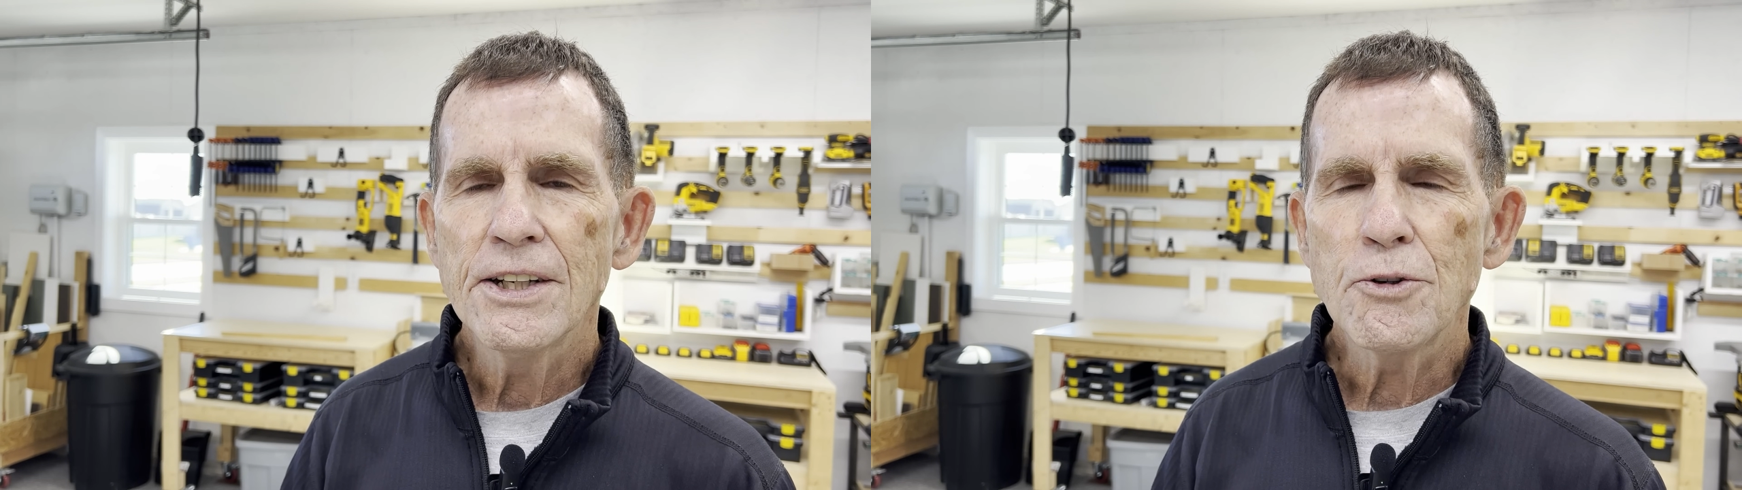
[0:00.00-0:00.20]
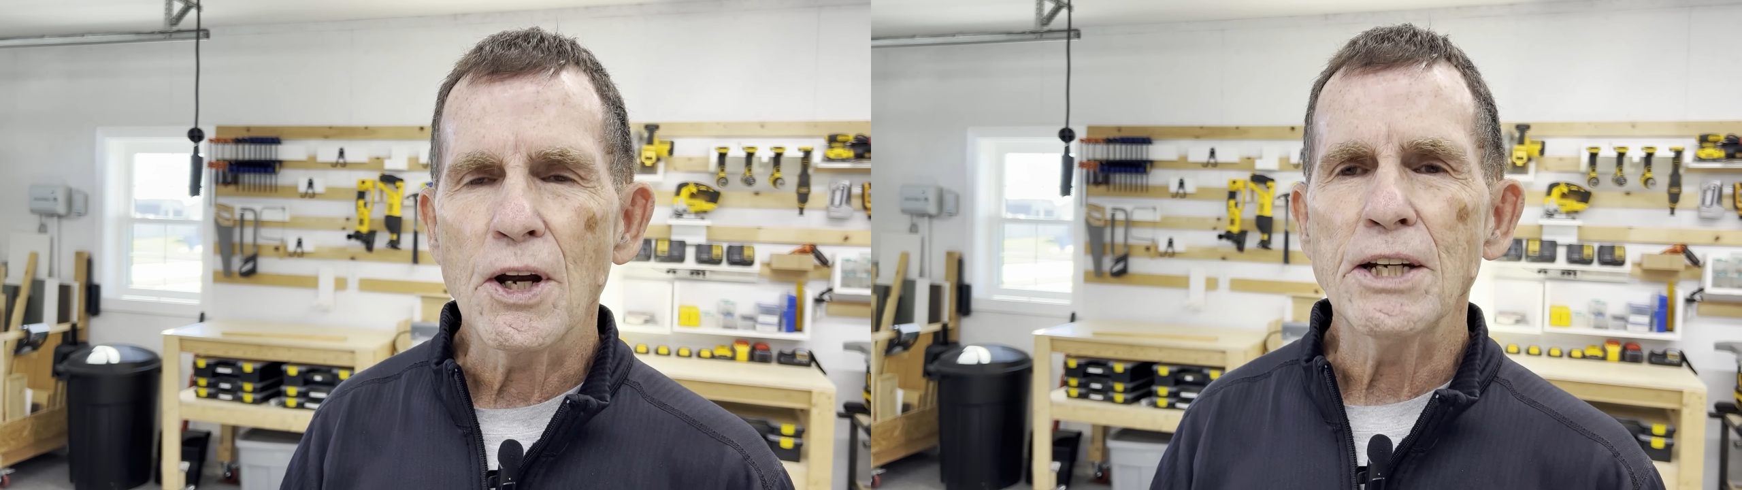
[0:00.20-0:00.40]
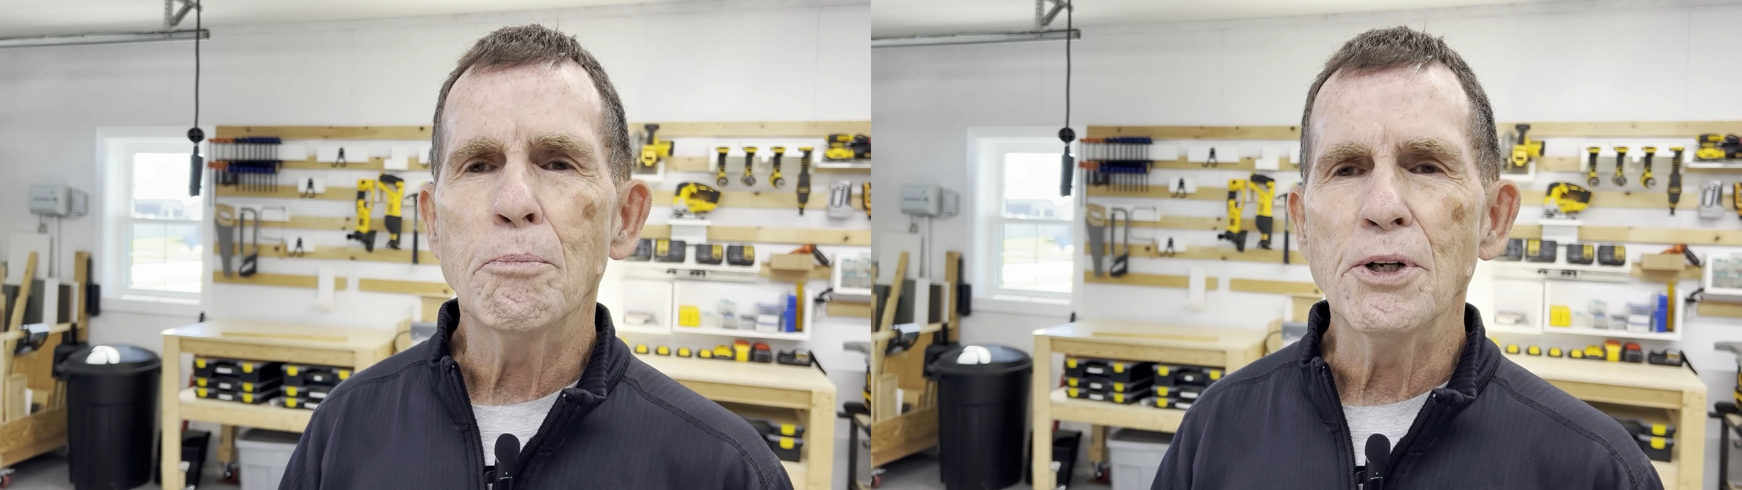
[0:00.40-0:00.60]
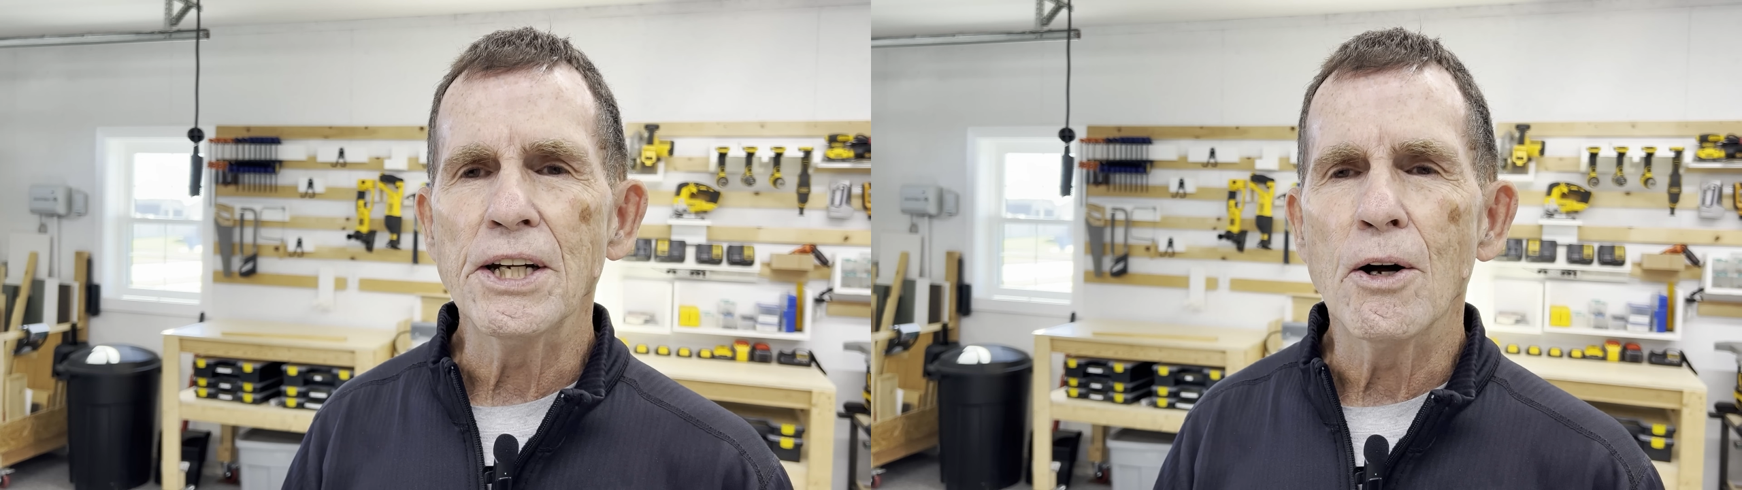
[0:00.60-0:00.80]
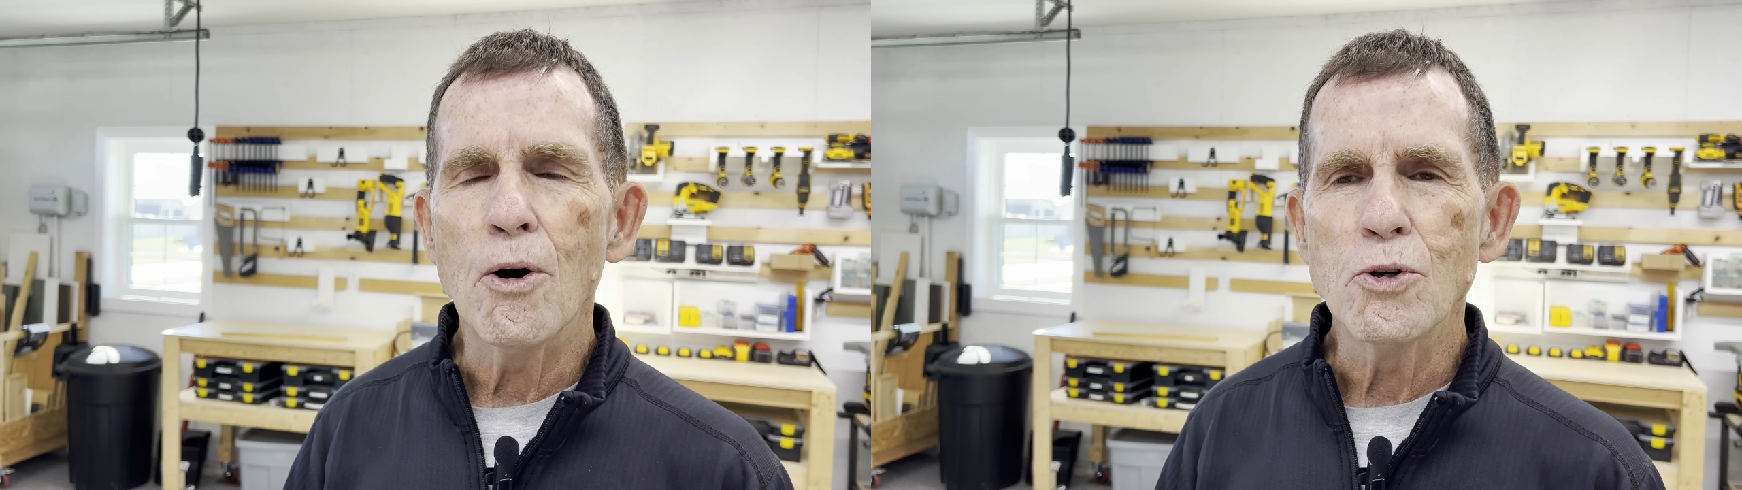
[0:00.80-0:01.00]
try to put
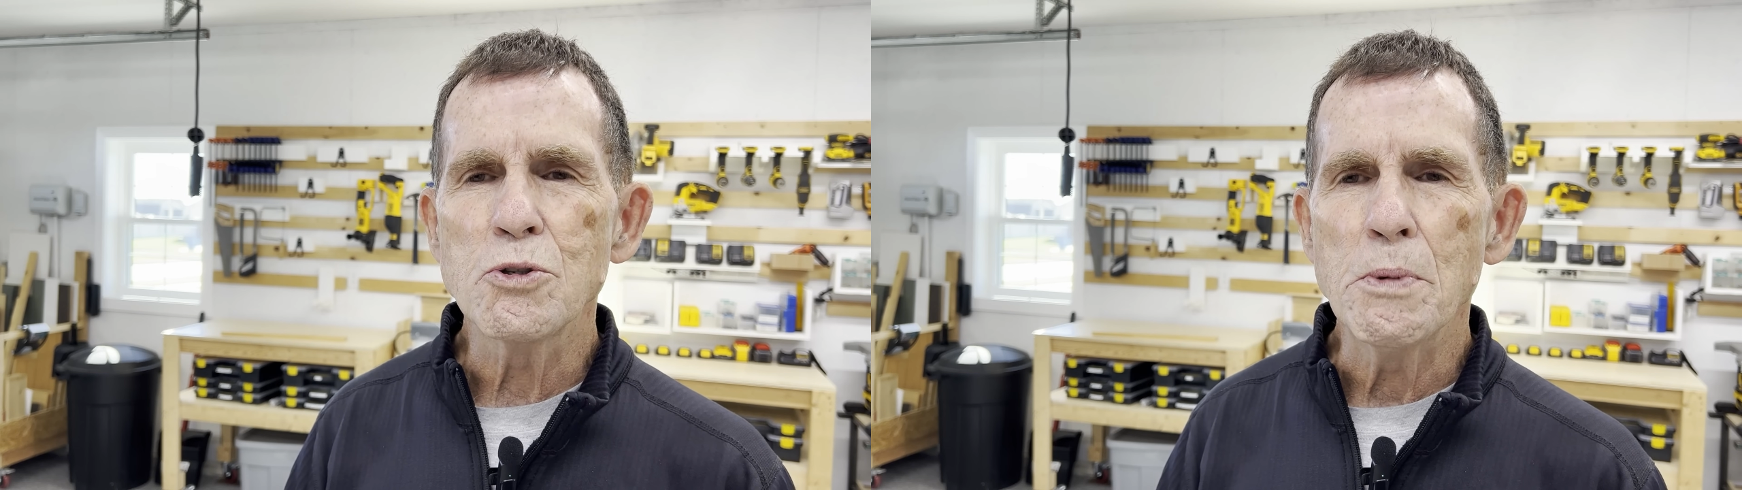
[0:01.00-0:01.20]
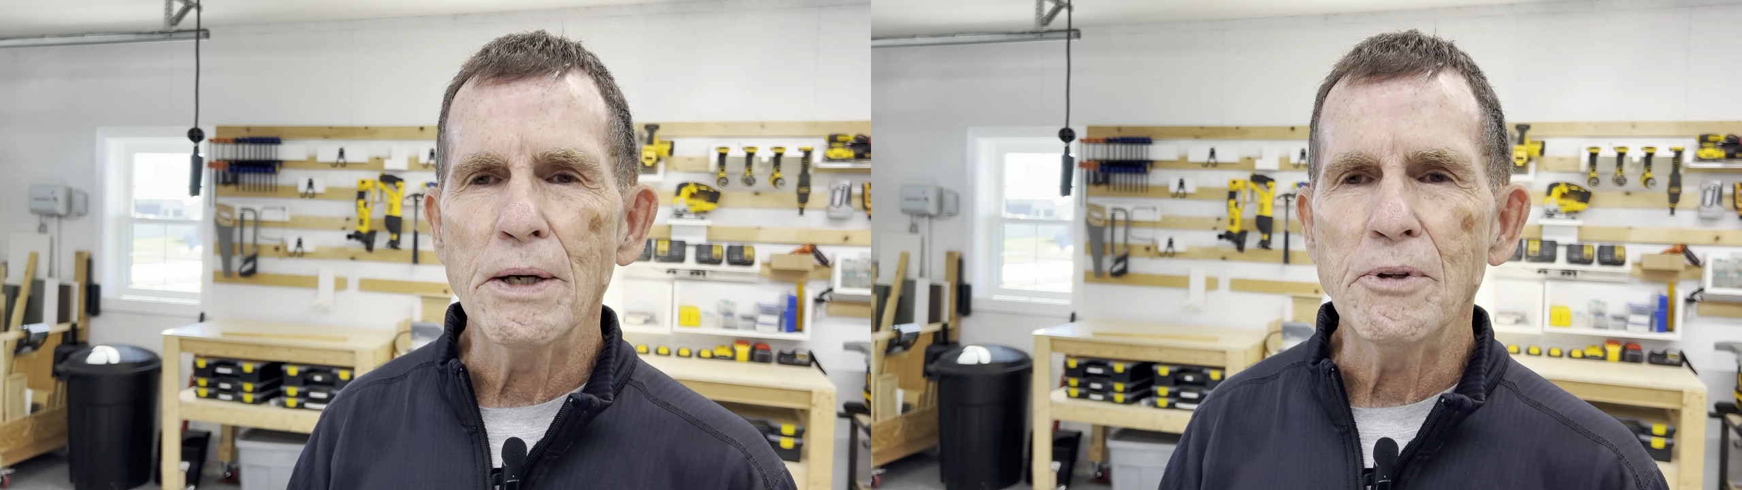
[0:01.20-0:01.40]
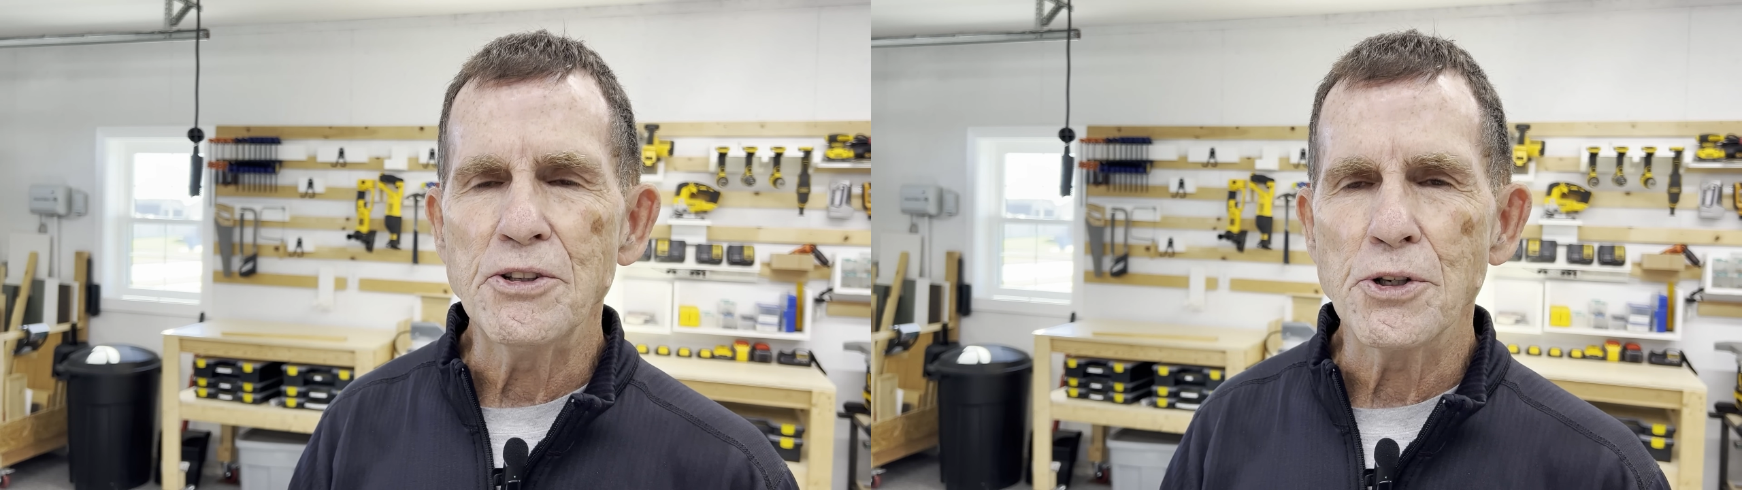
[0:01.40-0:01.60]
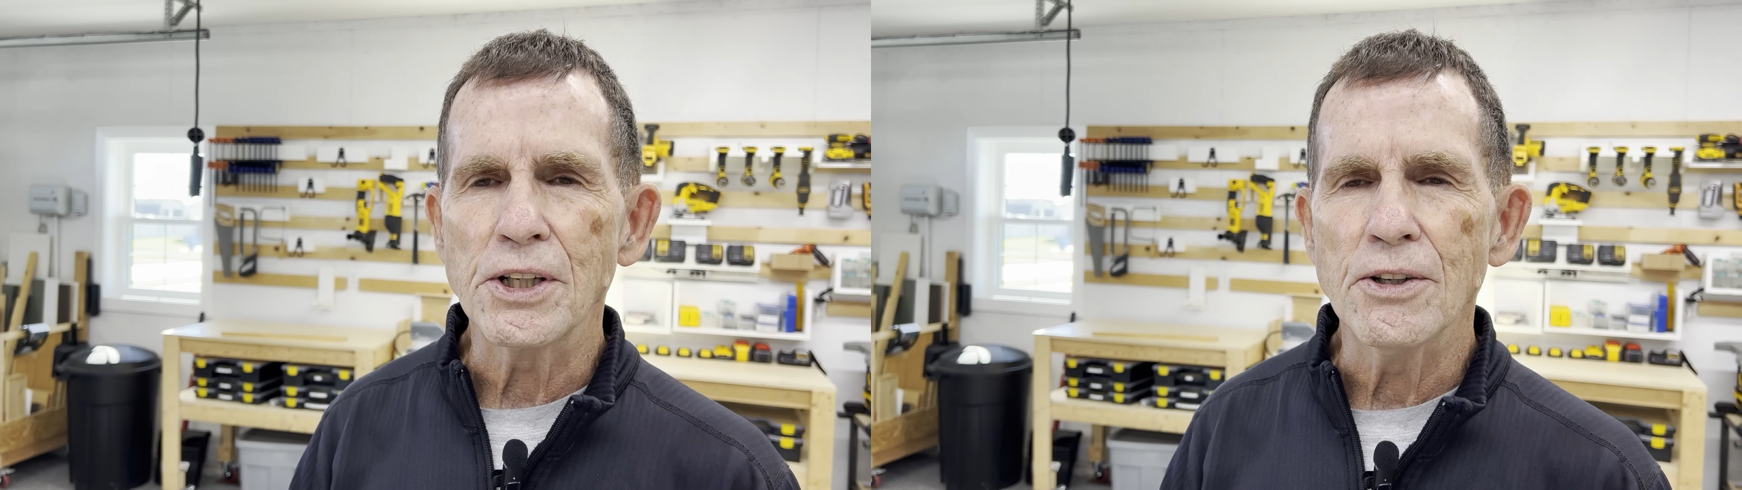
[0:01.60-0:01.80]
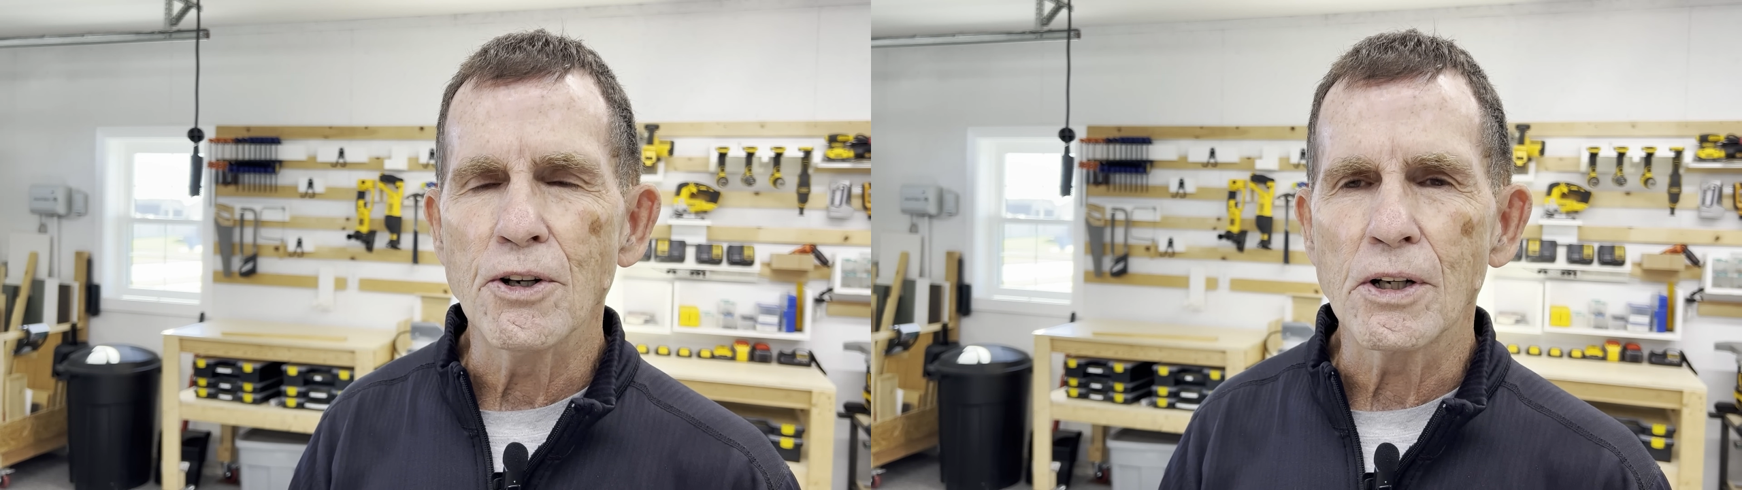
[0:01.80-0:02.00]
in a hose bib that you
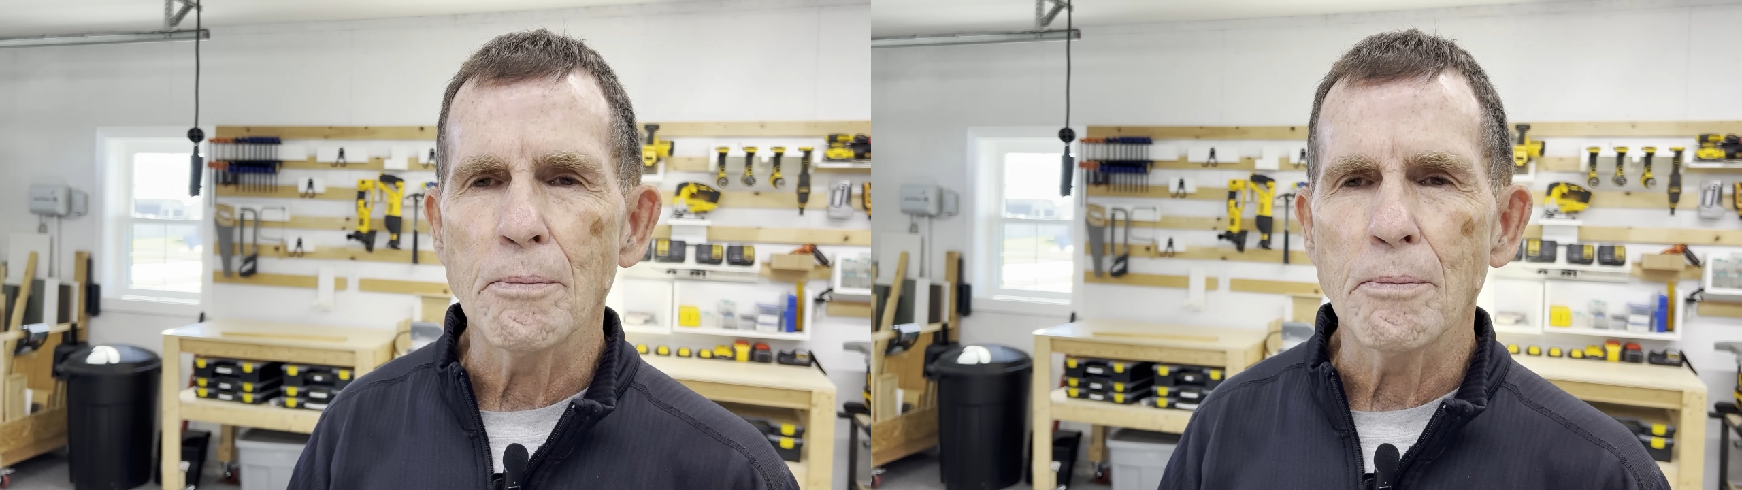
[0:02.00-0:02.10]
can hook